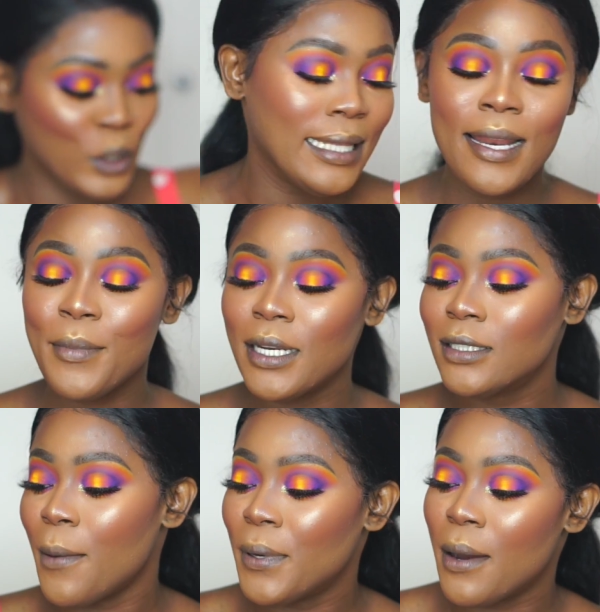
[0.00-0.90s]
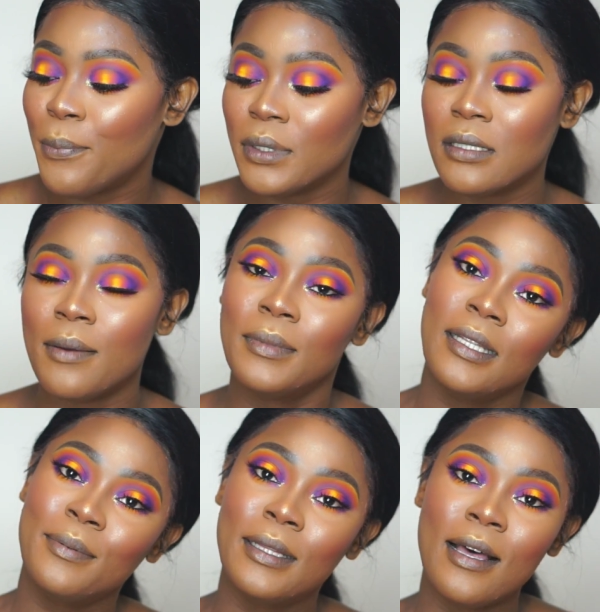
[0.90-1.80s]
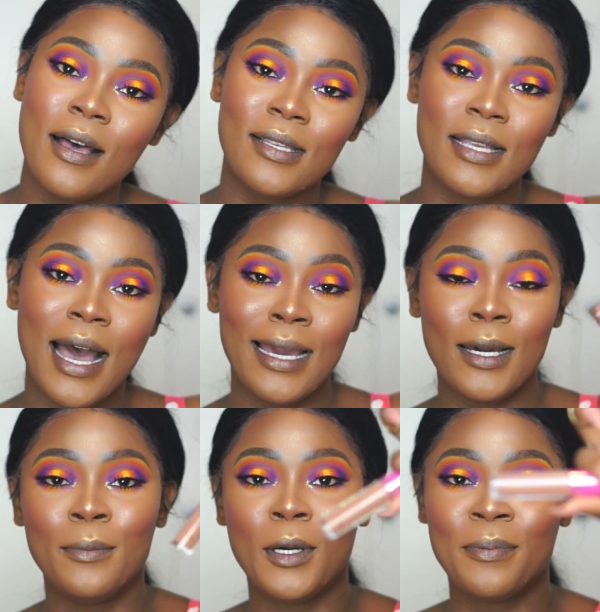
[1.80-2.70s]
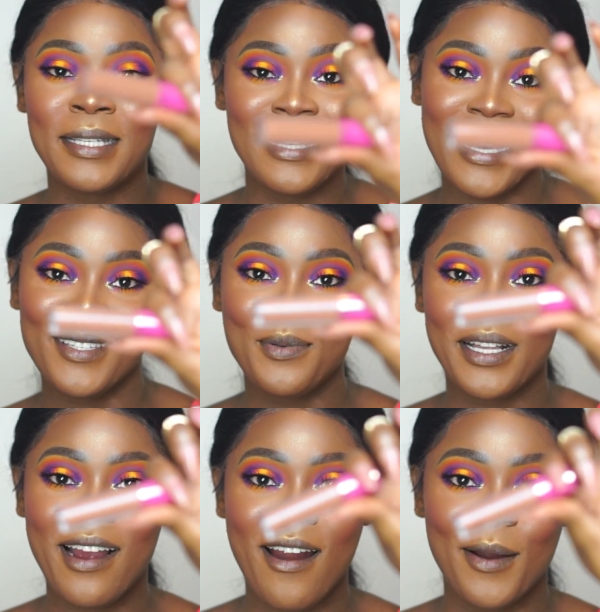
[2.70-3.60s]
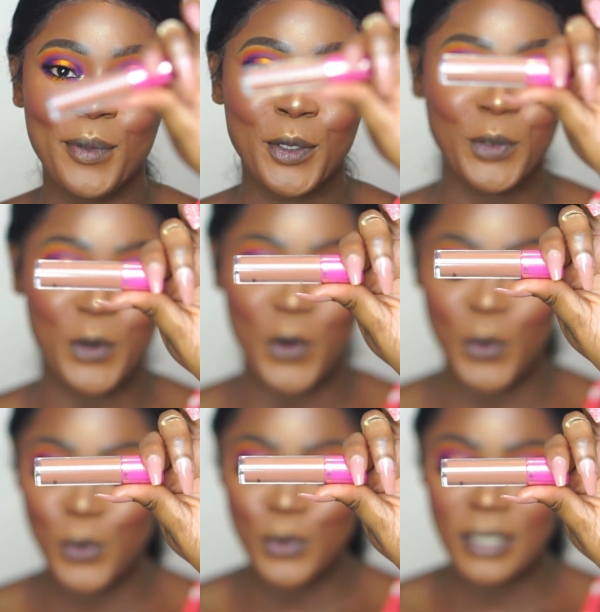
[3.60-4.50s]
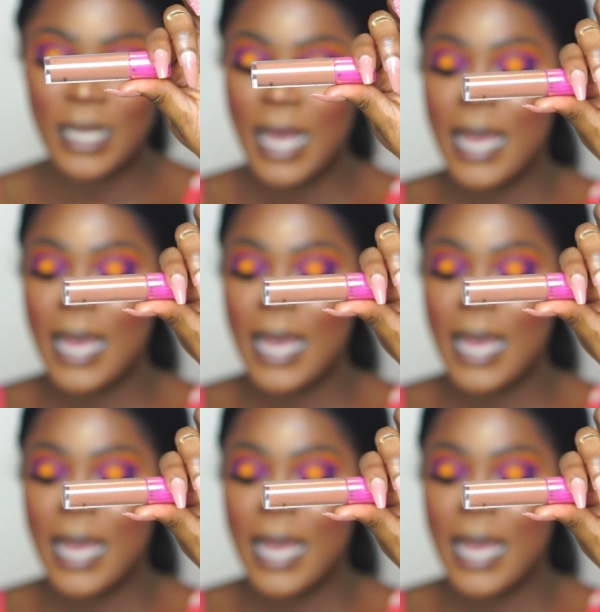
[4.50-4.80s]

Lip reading: And then I'm gonna top it up with some lip gloss. I am obsessed with Caramel Rose,